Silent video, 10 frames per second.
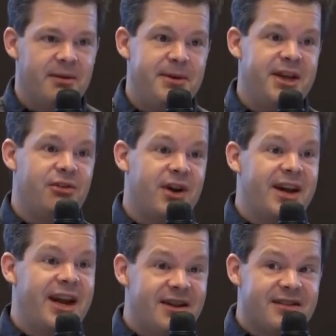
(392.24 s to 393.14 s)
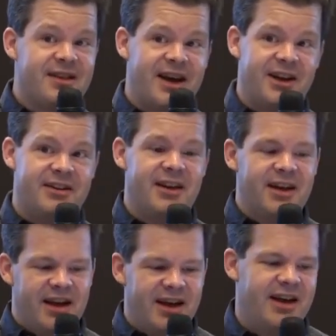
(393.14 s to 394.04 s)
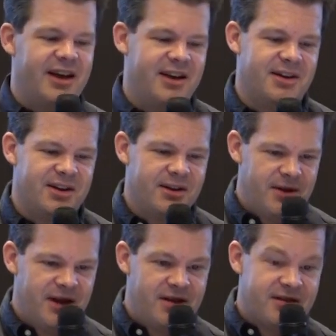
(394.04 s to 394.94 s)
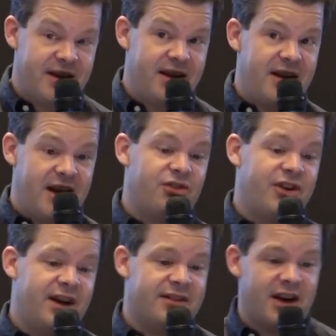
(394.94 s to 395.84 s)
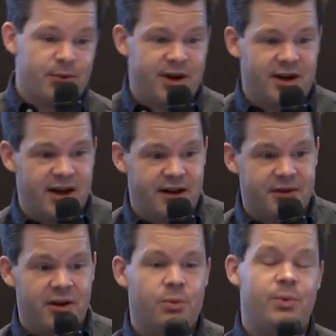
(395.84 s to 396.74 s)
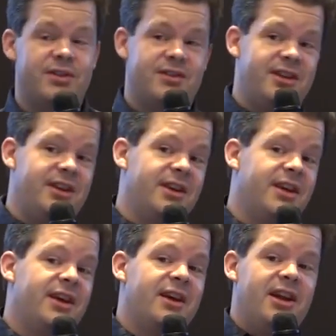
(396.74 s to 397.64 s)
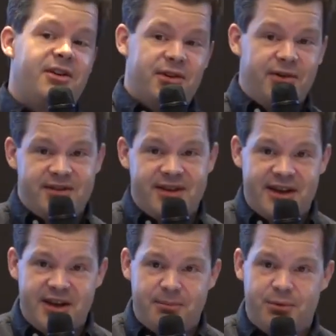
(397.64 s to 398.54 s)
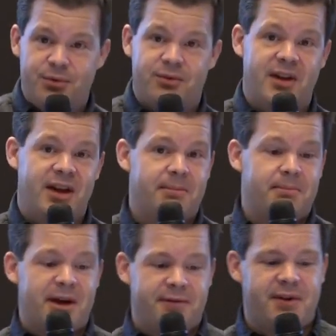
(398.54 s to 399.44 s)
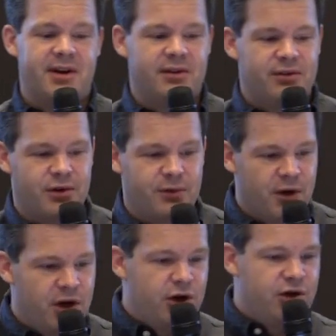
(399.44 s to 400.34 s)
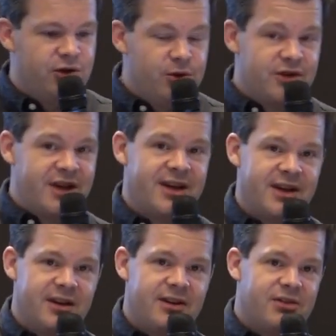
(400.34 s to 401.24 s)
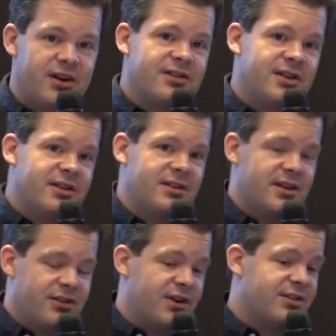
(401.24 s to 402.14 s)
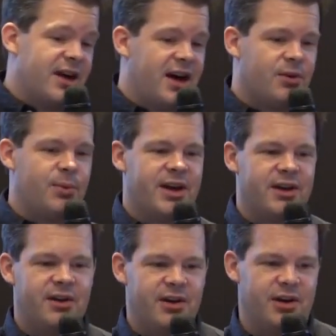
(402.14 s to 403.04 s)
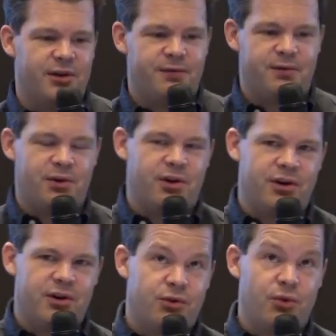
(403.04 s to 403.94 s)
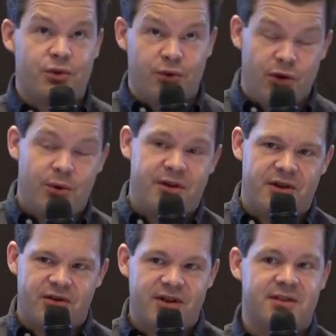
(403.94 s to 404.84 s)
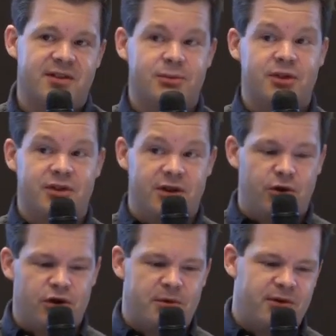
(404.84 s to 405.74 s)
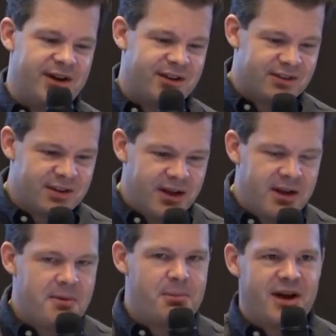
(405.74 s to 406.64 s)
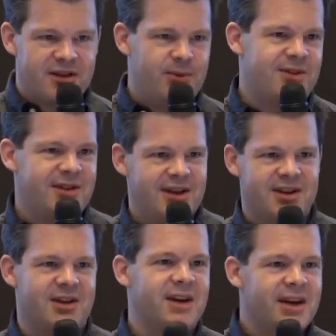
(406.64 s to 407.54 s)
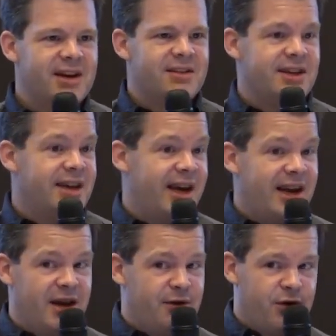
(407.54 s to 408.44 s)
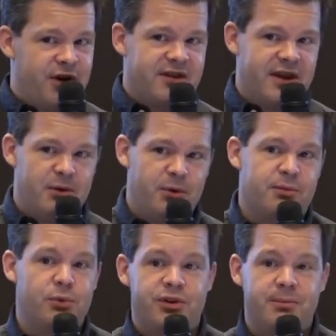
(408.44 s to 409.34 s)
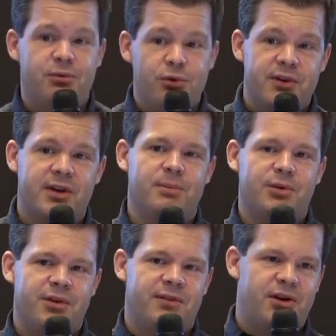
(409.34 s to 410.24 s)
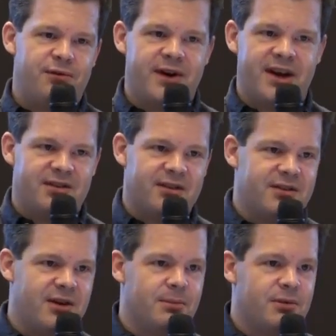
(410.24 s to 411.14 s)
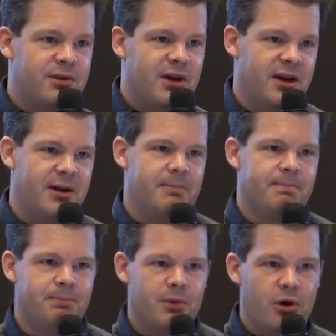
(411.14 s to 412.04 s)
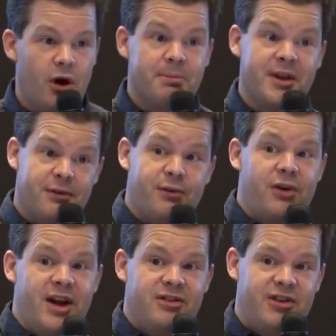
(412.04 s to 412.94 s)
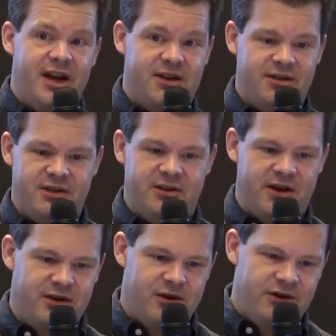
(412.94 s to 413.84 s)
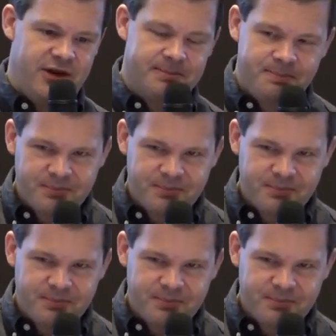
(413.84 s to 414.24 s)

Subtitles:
being run inside SGX hardware enclaves. We see liquid restaking pools like Puffer sort of using trusted hardware to lower the trust assumptions in node operators. Plus, we see it in ZK land, for example, with multi-proving and multi-verifying systems opting for SGX as the technology.